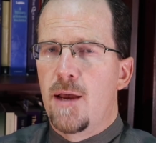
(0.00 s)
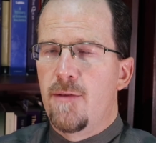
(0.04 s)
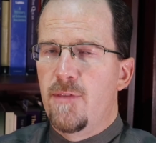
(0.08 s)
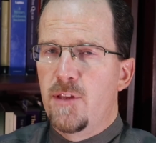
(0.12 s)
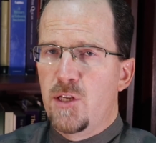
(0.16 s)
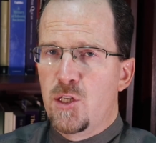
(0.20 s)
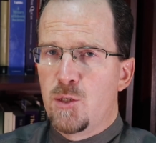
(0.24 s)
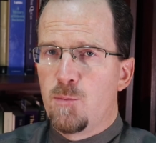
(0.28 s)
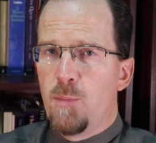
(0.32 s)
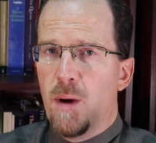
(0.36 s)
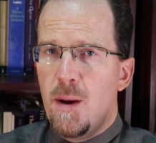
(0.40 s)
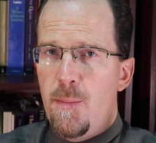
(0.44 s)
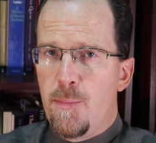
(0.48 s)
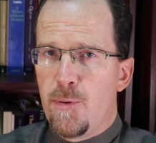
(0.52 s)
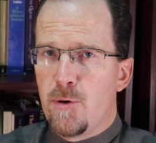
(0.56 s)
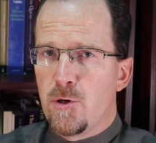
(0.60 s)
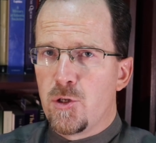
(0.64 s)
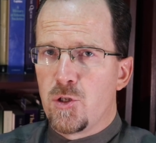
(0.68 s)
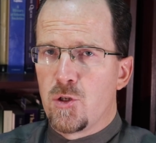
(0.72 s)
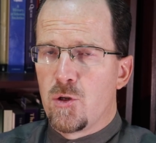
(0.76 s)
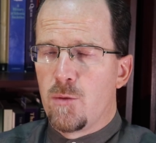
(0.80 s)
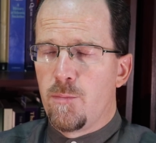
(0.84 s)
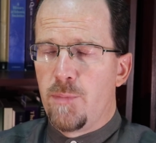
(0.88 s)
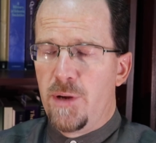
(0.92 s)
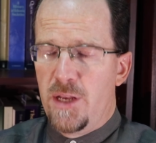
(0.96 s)
and this is my
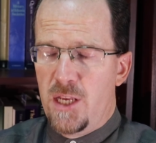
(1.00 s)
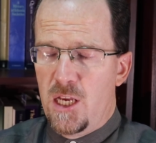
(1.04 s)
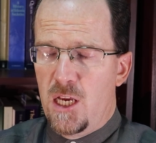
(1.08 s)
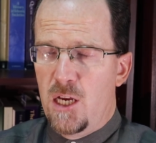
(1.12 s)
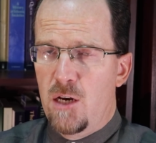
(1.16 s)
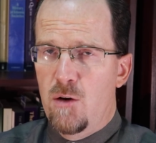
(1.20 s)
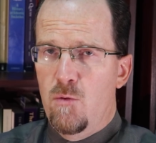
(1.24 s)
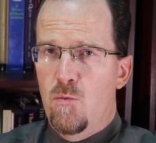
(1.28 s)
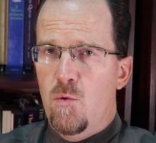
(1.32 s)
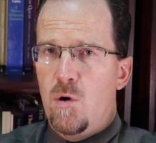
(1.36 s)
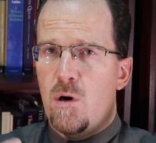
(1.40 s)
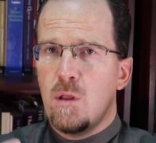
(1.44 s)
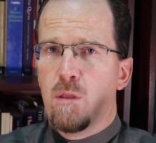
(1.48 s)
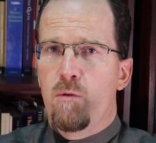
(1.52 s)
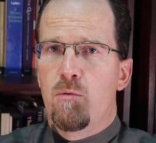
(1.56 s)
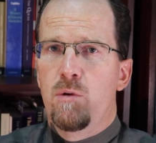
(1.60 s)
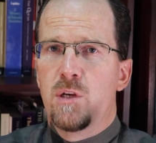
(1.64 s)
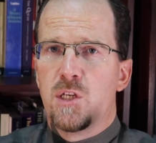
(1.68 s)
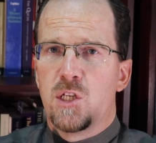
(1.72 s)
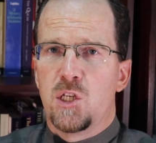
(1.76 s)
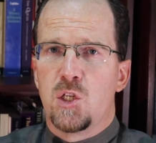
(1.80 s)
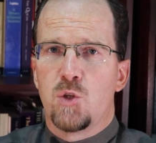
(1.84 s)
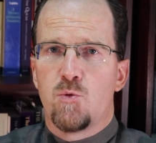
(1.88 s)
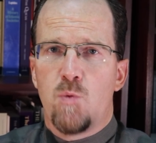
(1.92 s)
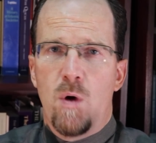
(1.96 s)
personal opinion, one of the
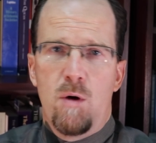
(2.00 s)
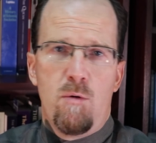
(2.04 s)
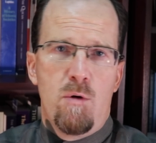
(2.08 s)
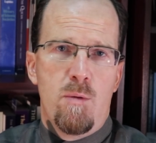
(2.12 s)
reasons why